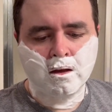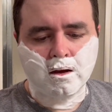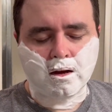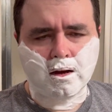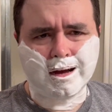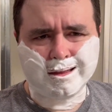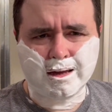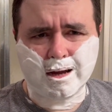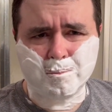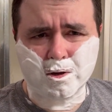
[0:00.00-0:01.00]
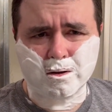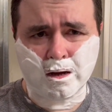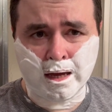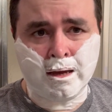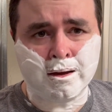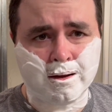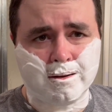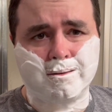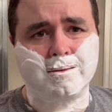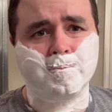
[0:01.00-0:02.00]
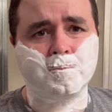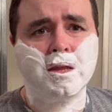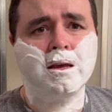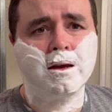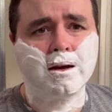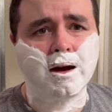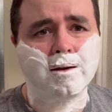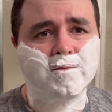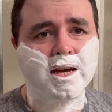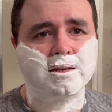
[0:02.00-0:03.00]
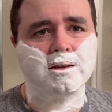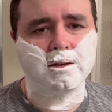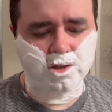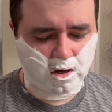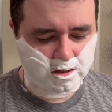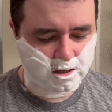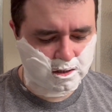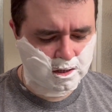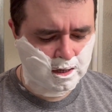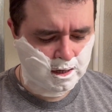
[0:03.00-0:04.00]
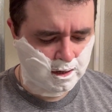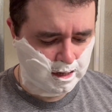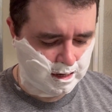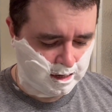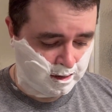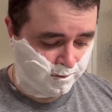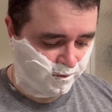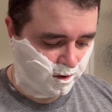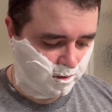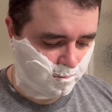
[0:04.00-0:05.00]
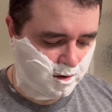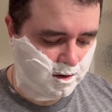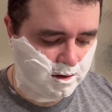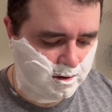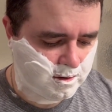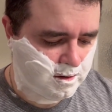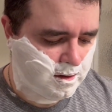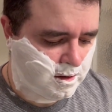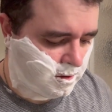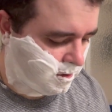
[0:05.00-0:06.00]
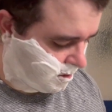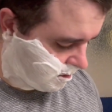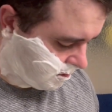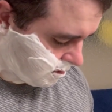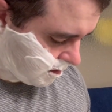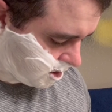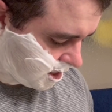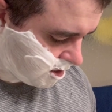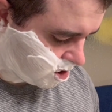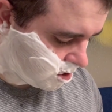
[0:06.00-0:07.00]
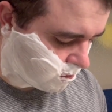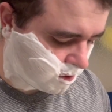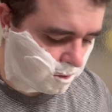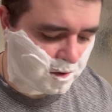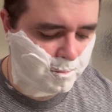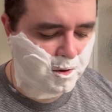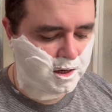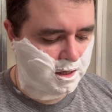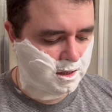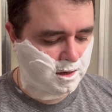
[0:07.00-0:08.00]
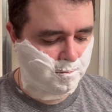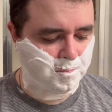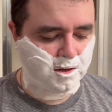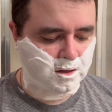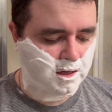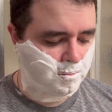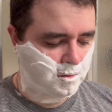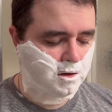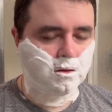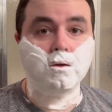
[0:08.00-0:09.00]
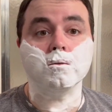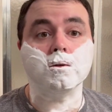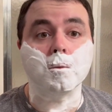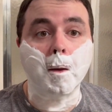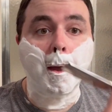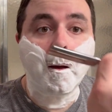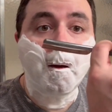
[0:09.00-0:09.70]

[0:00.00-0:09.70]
I think I put a convex edge on this from a set of stones that my buddy Bill Lim loaned to me.